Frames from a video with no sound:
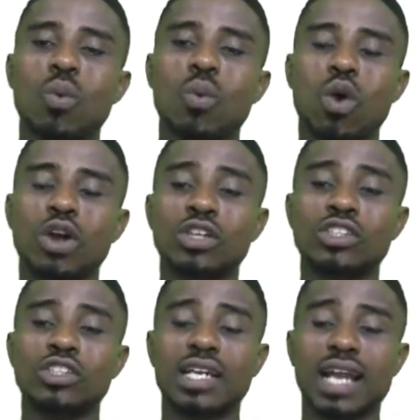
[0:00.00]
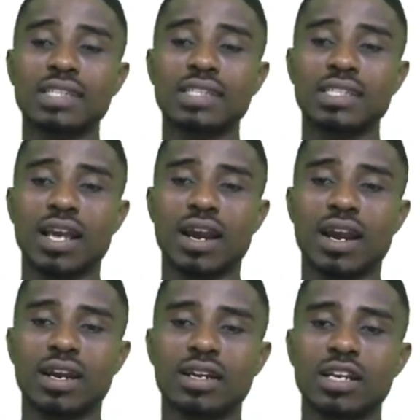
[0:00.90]
190 naira.
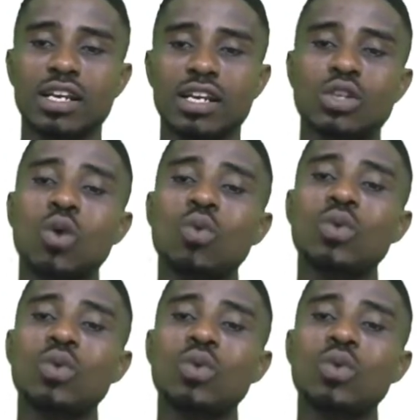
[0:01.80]
So